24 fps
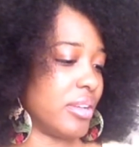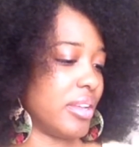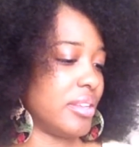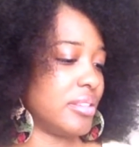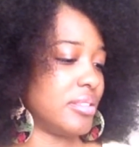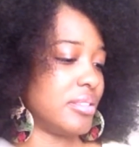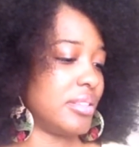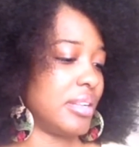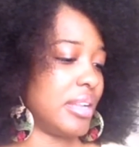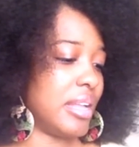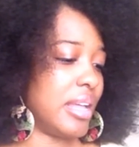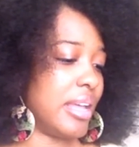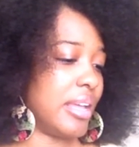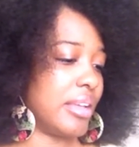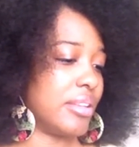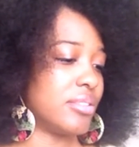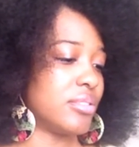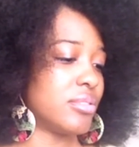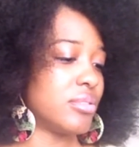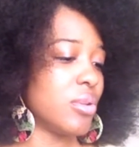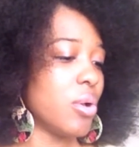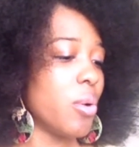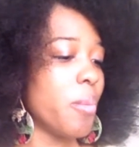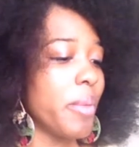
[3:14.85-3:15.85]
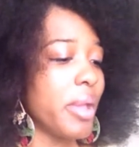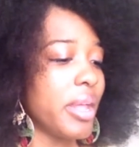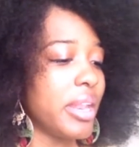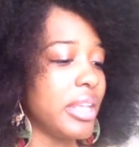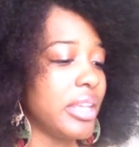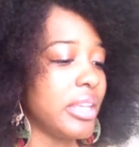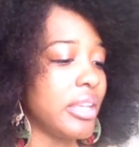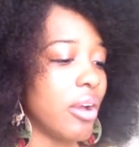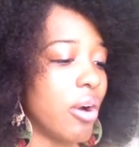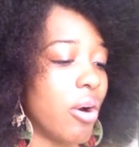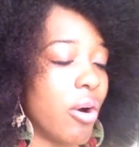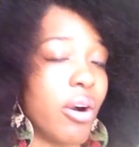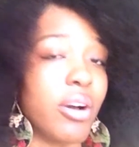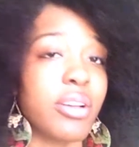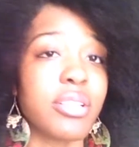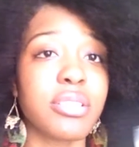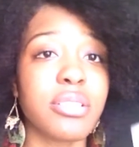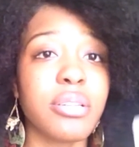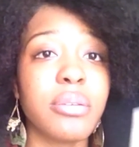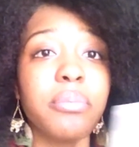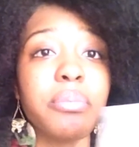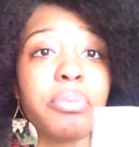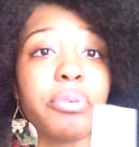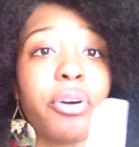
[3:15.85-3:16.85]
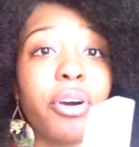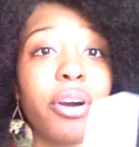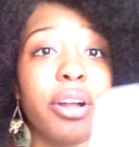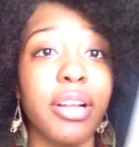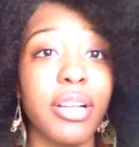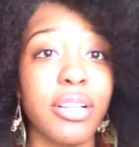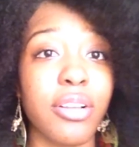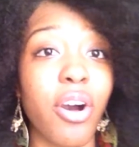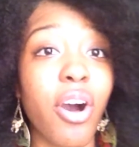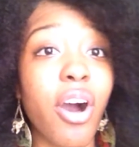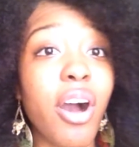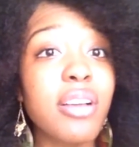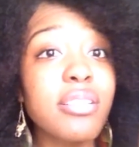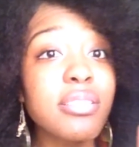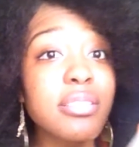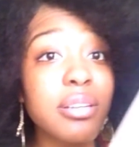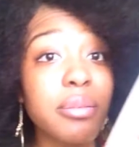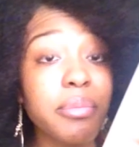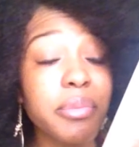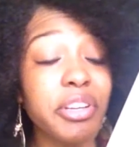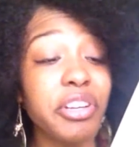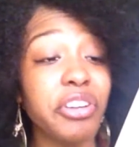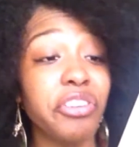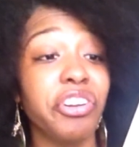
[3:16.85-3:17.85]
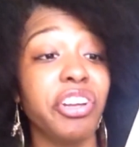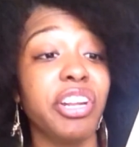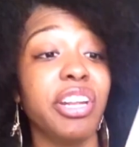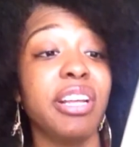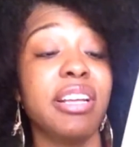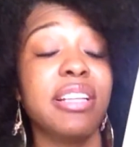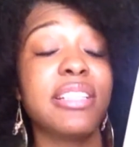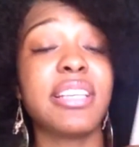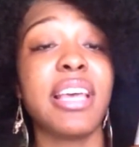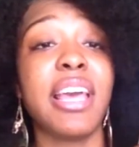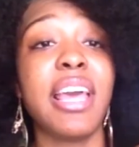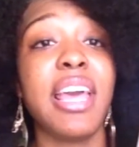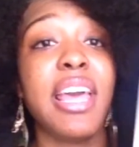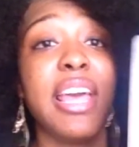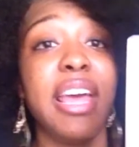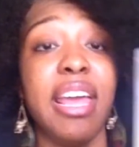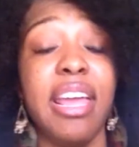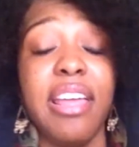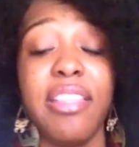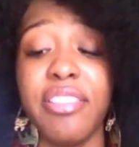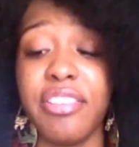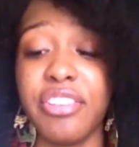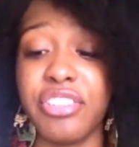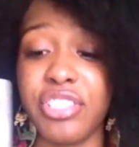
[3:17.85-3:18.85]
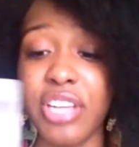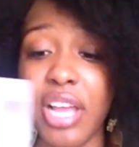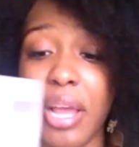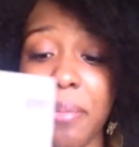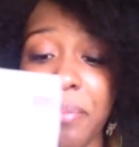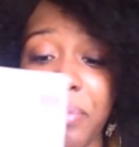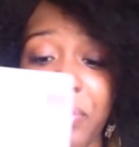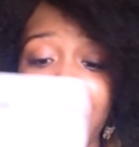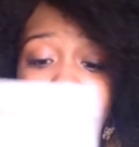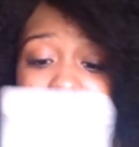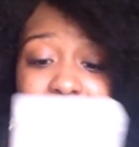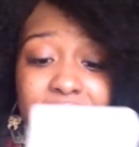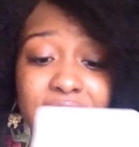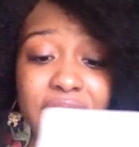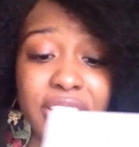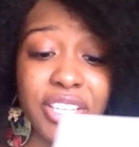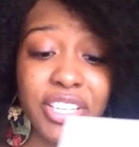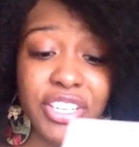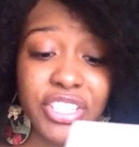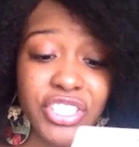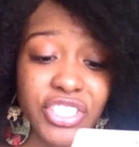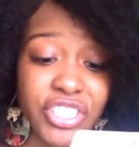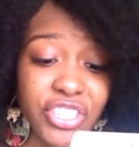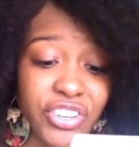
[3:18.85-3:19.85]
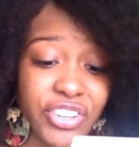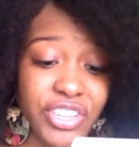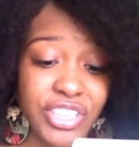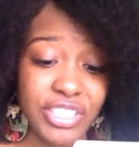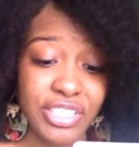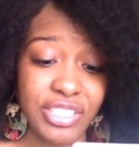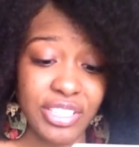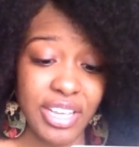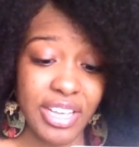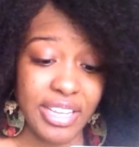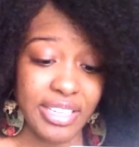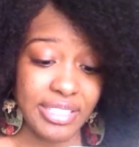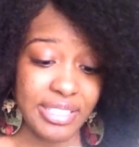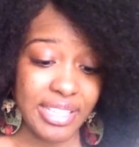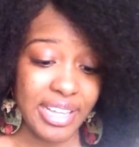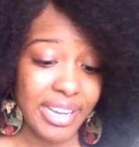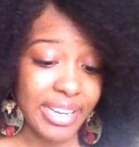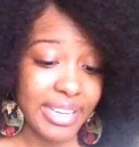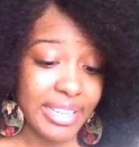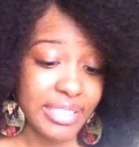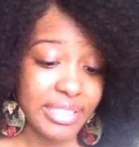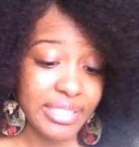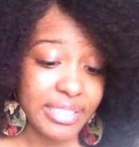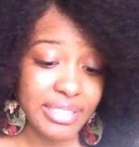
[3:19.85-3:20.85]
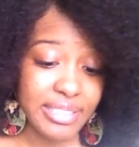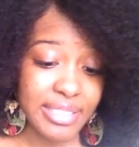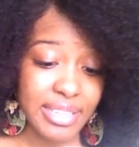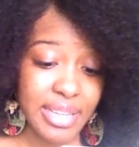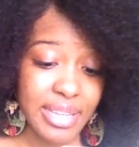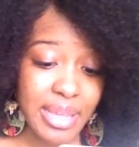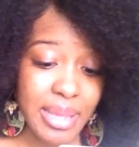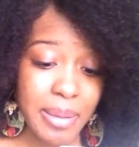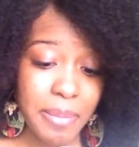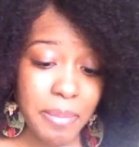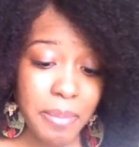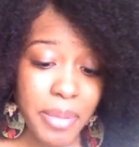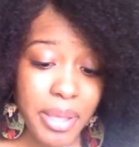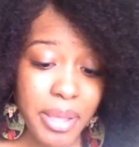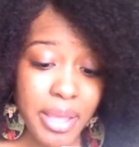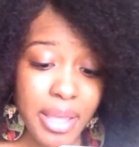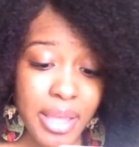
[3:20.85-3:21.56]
It's like so many awesome products, awesome ingredients in the shampoo, and the conditioner is exactly the same,